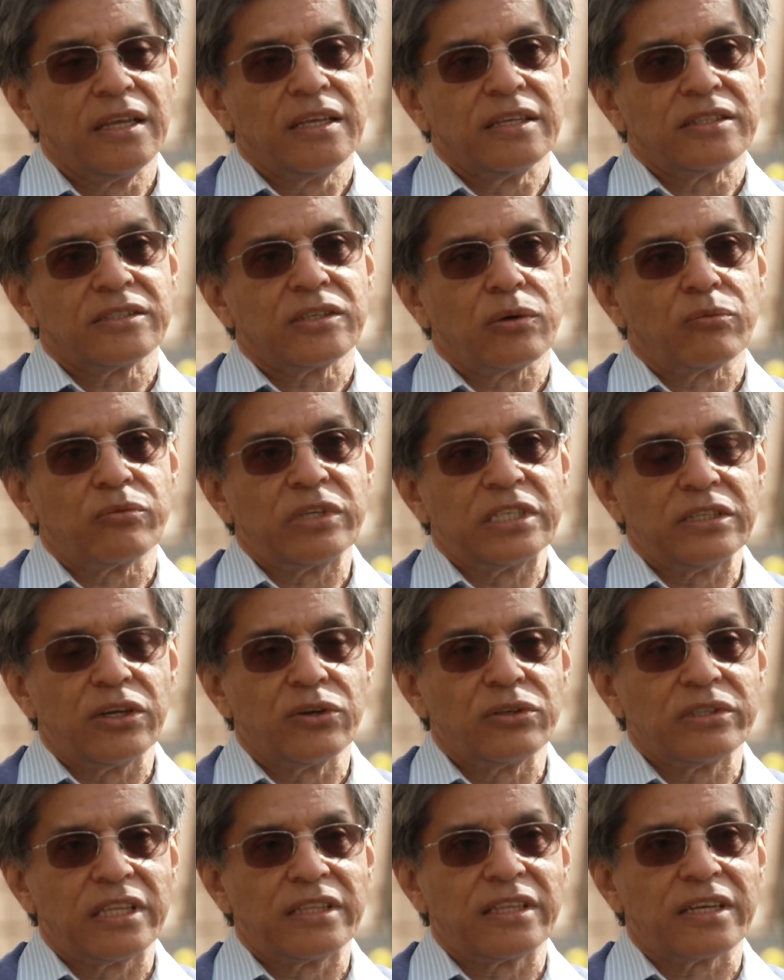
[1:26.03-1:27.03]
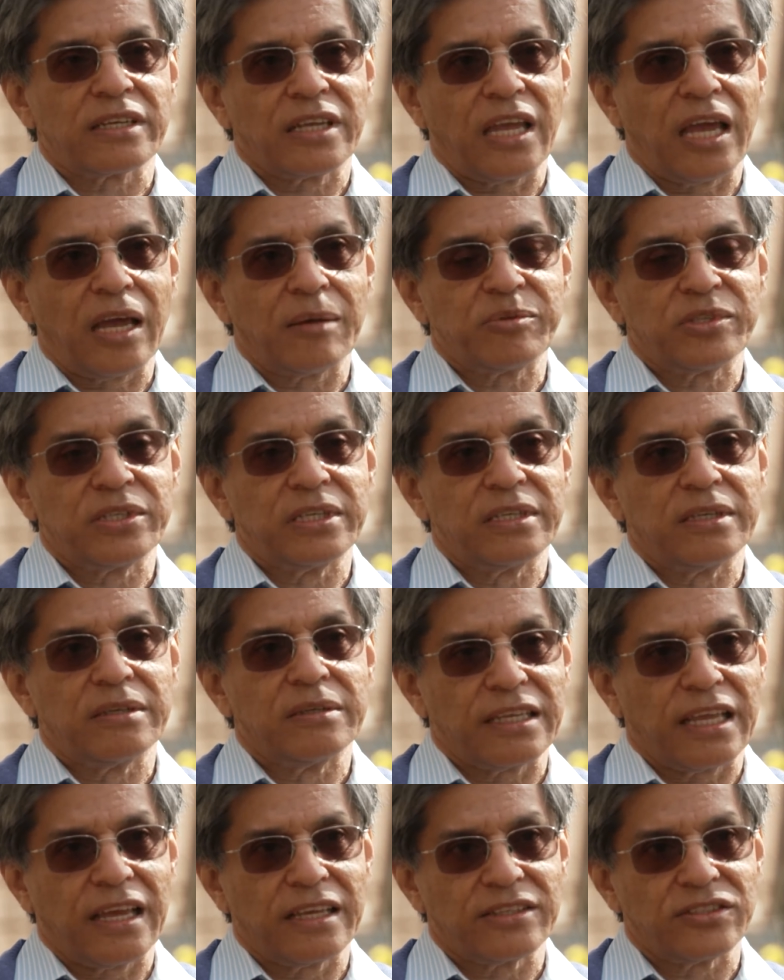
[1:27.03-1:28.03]
So we know that the capsid
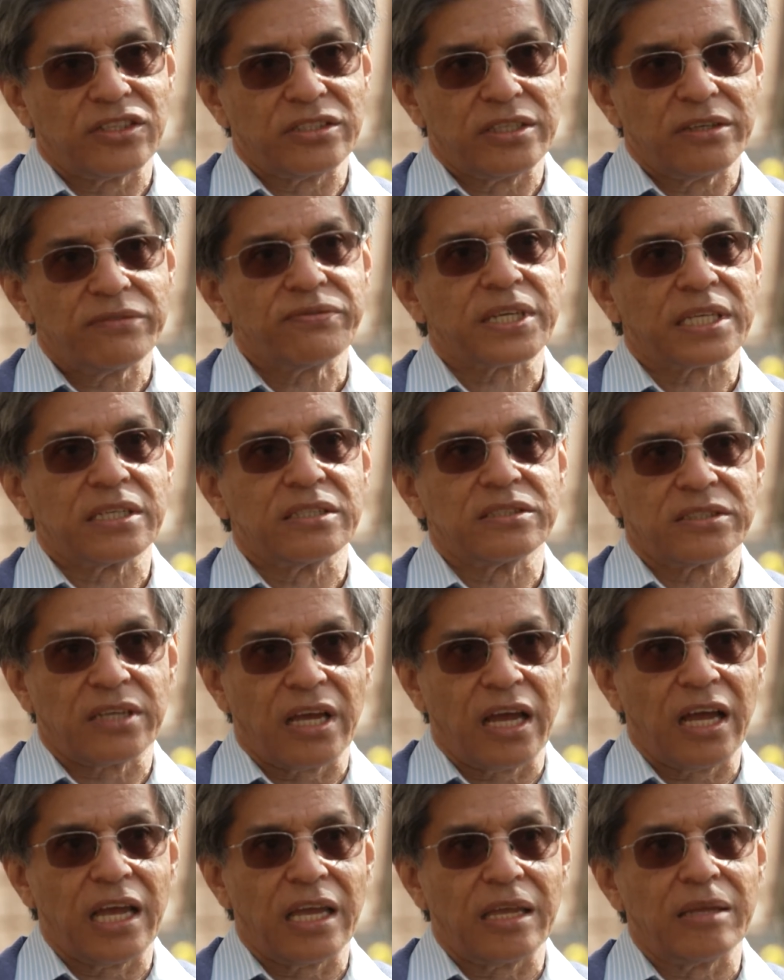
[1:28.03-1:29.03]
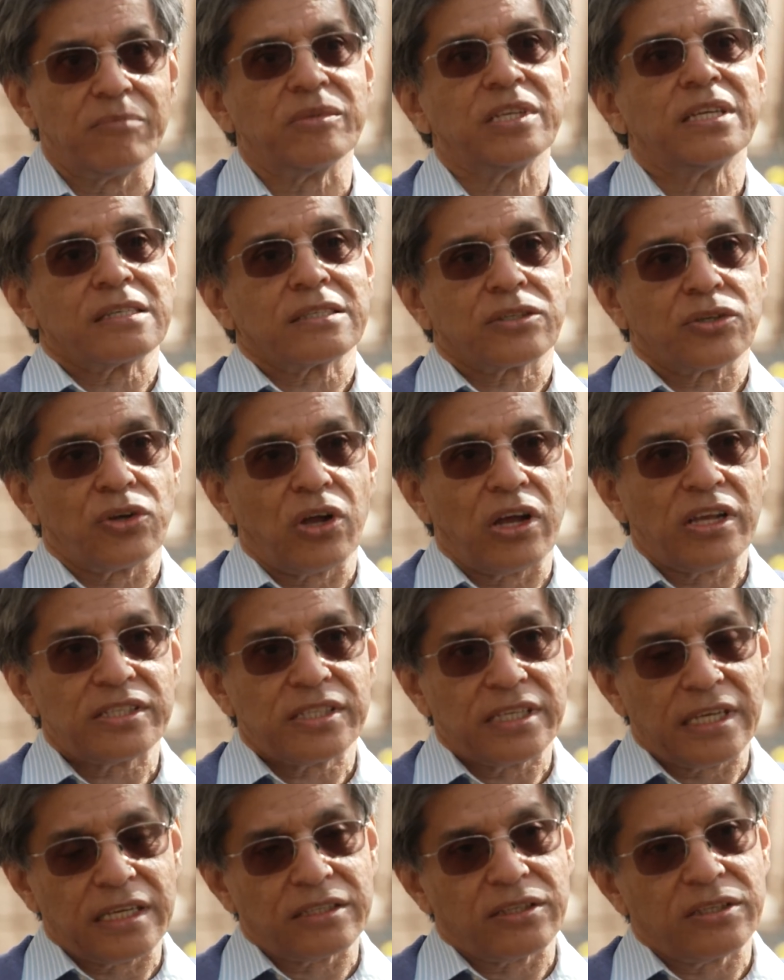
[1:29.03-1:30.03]
has a difficult time
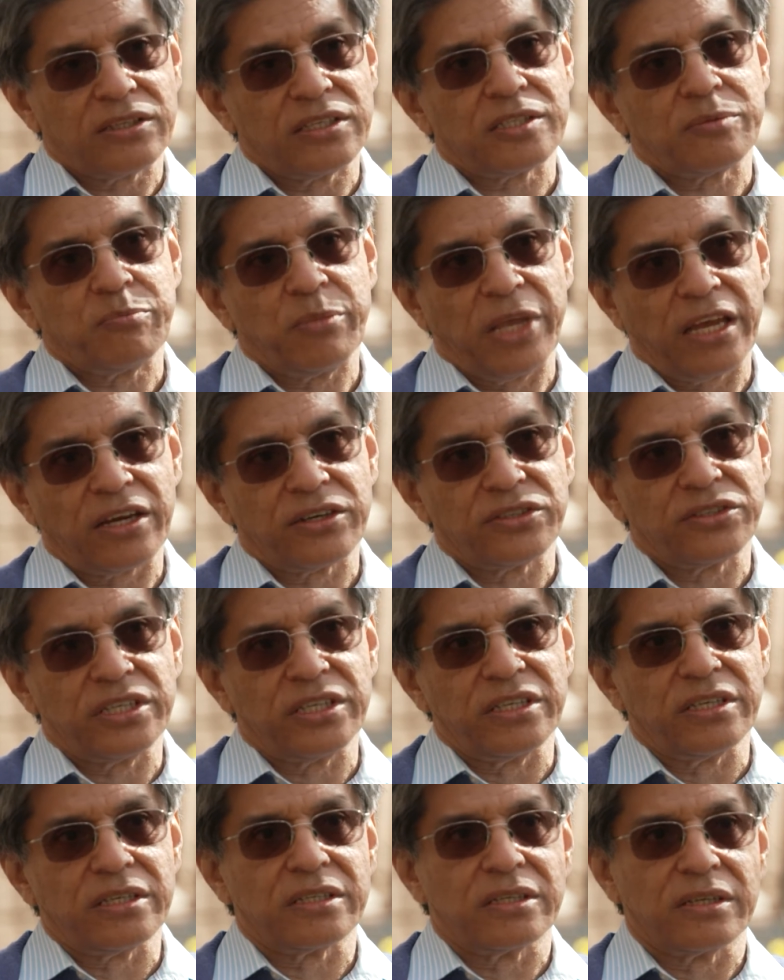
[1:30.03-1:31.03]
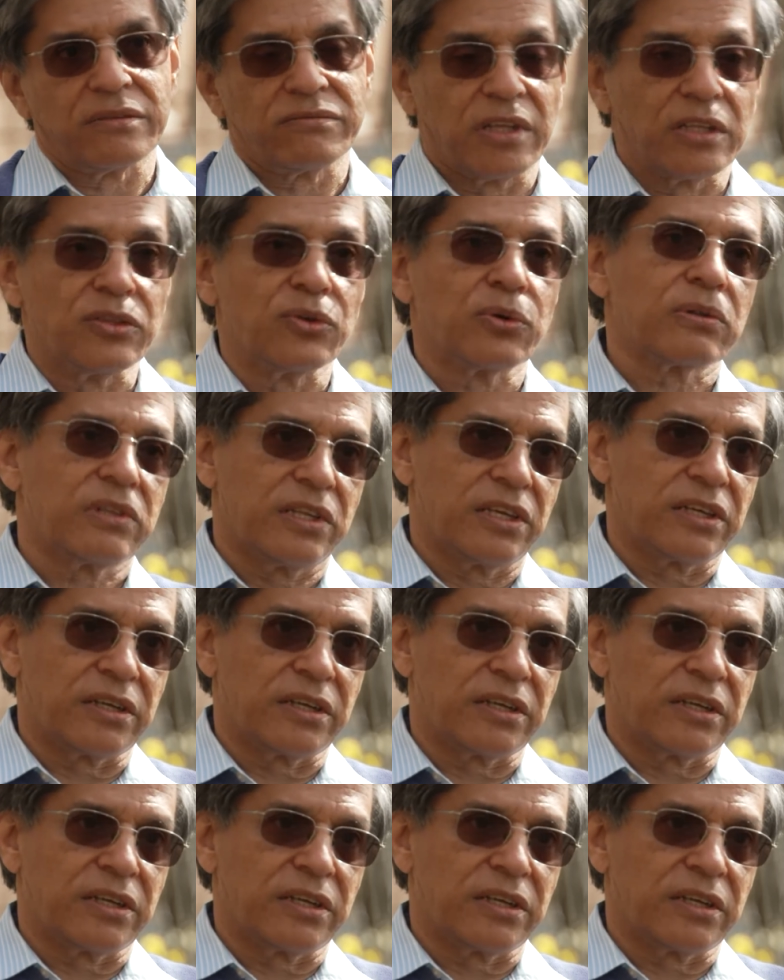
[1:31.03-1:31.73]
crossing this barrier of the nuclear